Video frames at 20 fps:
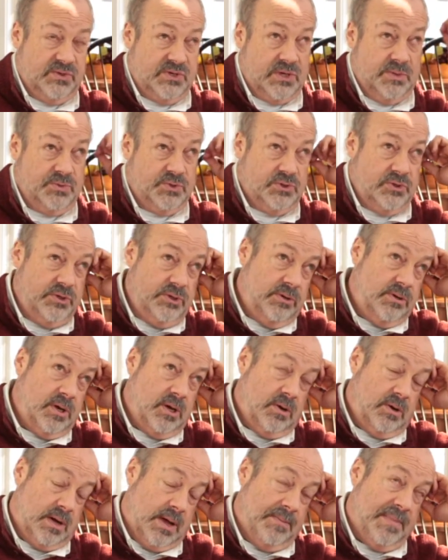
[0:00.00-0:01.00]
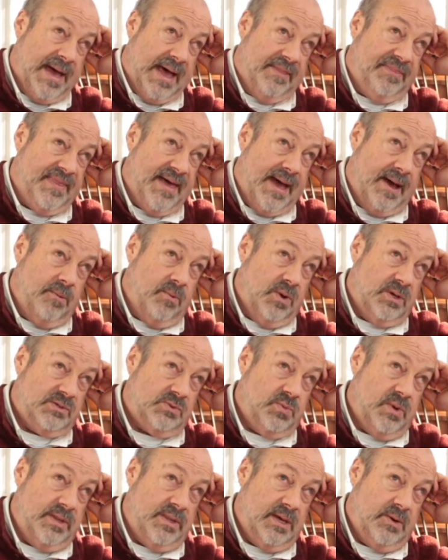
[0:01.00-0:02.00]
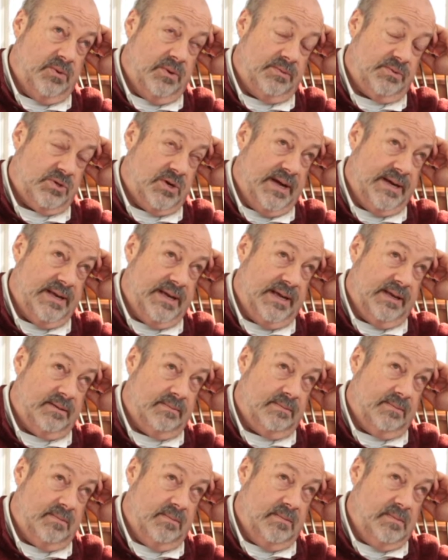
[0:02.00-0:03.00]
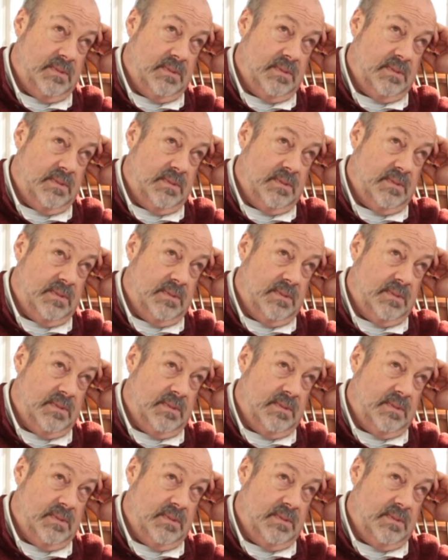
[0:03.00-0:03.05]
which I'm sure you know about that, was when they were trying to get